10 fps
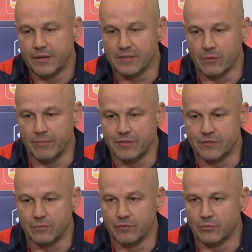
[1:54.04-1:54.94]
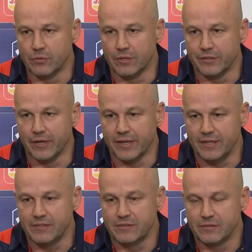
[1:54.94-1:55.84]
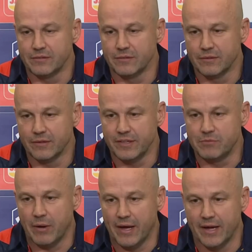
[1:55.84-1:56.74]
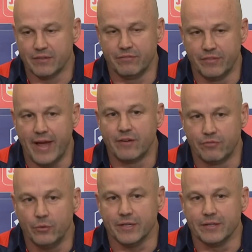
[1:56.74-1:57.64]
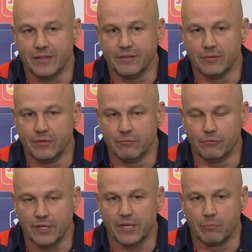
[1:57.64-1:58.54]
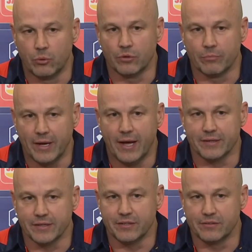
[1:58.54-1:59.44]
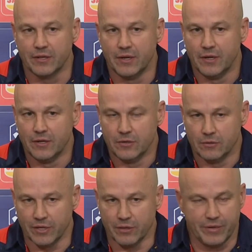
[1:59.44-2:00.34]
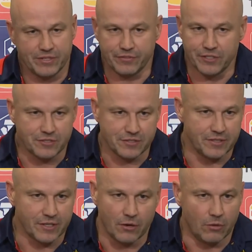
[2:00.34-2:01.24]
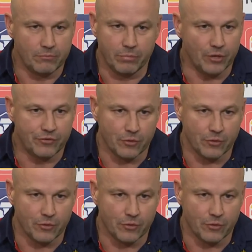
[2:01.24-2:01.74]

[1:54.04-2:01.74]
As I mentioned before, you know, he's part of that footy. He's a really important part, and he's one of the best finishers in the comp, both